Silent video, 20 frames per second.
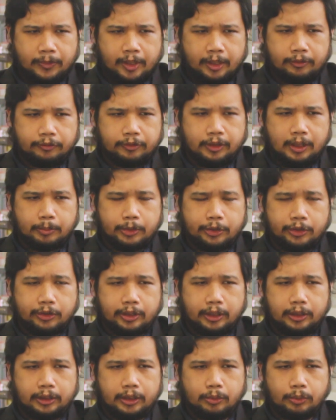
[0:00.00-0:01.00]
of
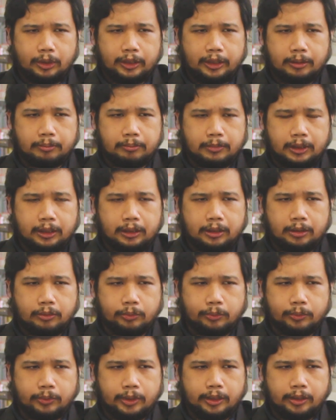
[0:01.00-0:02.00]
demonstrating what I mean
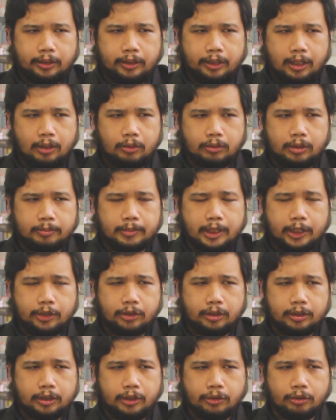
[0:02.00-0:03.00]
with how
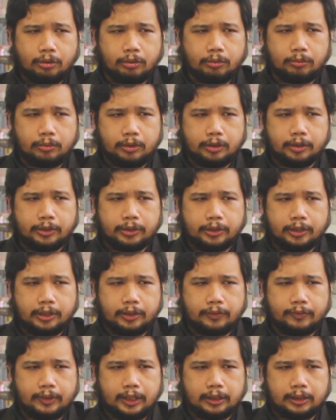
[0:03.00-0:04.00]
imagination works
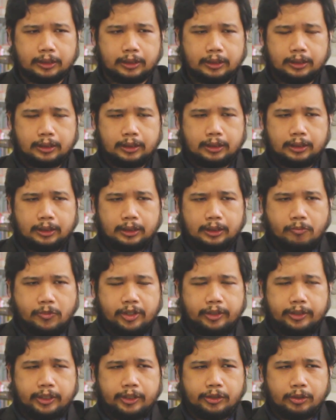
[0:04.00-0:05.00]
is that
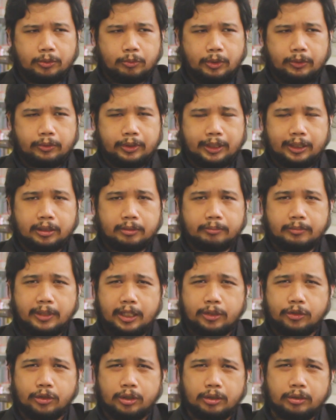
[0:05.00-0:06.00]
the reason why you can
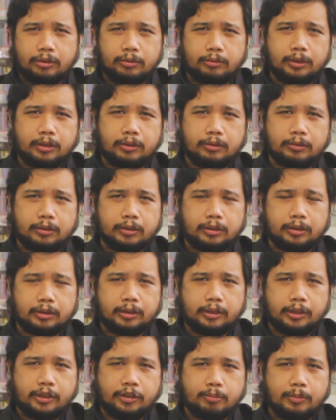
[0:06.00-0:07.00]
imagine a
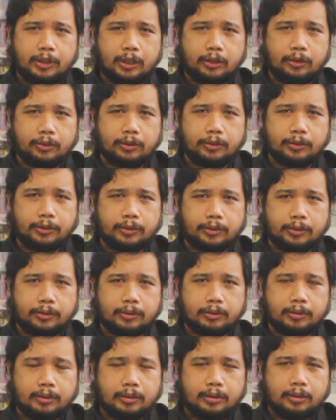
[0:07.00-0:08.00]
unicorn is because
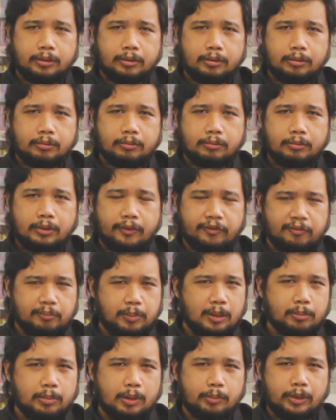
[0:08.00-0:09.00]
we have
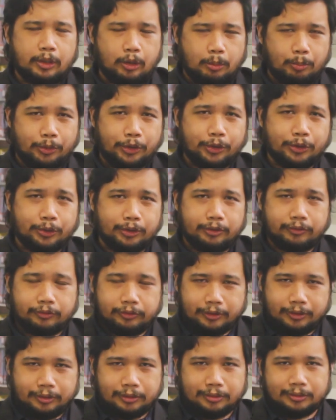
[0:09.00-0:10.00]
probably
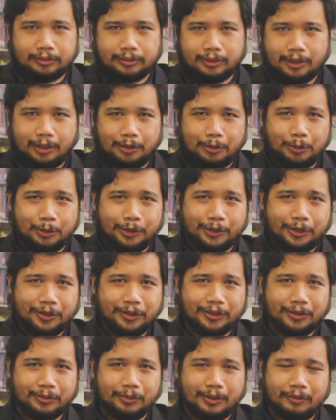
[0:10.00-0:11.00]
observed a
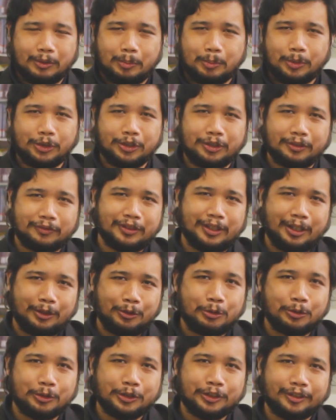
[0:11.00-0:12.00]
horse, we've observed a
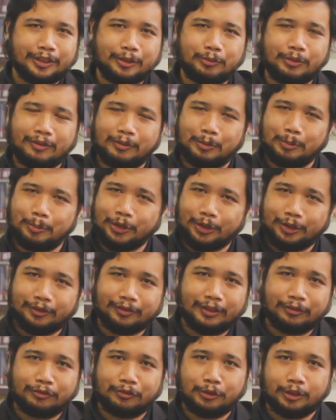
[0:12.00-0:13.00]
horn, and we've
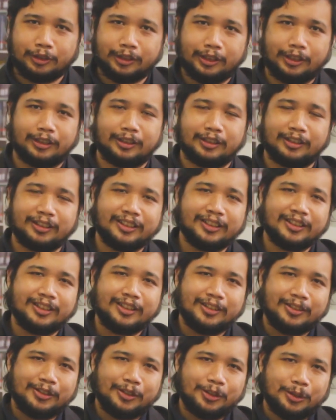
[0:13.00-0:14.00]
observed a forehead.
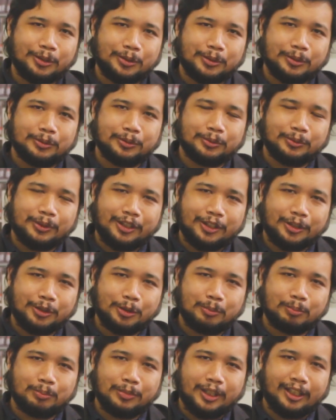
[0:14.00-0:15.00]
So we just
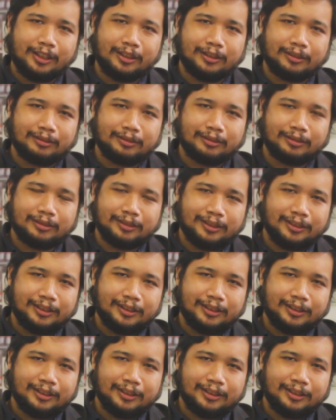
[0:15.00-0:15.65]
combine